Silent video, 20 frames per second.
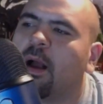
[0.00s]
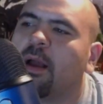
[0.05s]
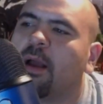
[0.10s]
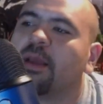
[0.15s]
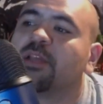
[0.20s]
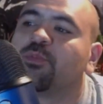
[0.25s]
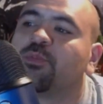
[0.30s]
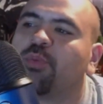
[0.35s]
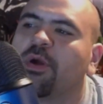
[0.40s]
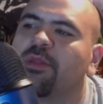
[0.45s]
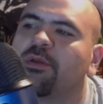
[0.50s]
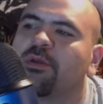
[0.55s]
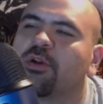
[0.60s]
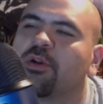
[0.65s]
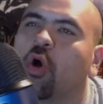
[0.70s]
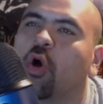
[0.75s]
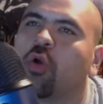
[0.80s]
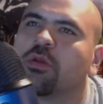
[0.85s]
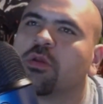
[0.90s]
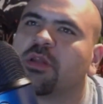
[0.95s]
His brother
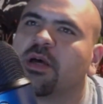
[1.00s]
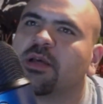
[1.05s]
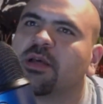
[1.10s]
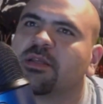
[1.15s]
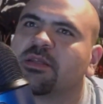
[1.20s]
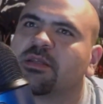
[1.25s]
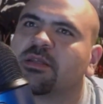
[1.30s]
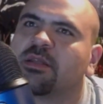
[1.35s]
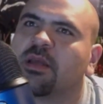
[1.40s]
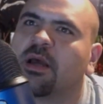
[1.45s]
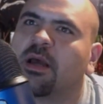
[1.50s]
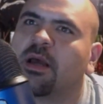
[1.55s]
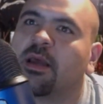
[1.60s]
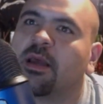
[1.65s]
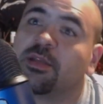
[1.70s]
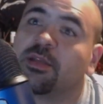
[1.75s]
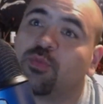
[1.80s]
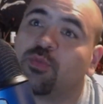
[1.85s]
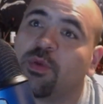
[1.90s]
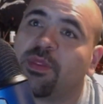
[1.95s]
Goldust
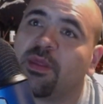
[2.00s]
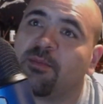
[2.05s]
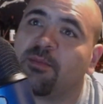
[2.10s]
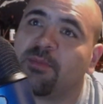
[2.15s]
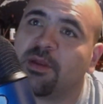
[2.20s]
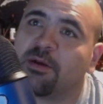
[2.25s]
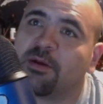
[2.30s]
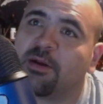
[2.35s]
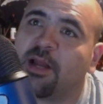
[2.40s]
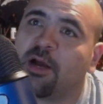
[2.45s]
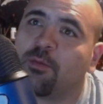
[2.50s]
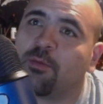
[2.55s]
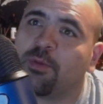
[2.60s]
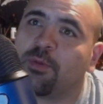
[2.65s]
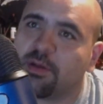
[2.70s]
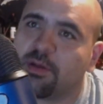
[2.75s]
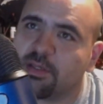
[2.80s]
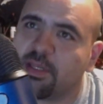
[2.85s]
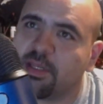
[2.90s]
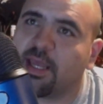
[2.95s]
is with him here now,
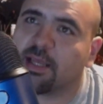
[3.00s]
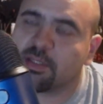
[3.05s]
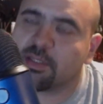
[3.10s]
but yeah.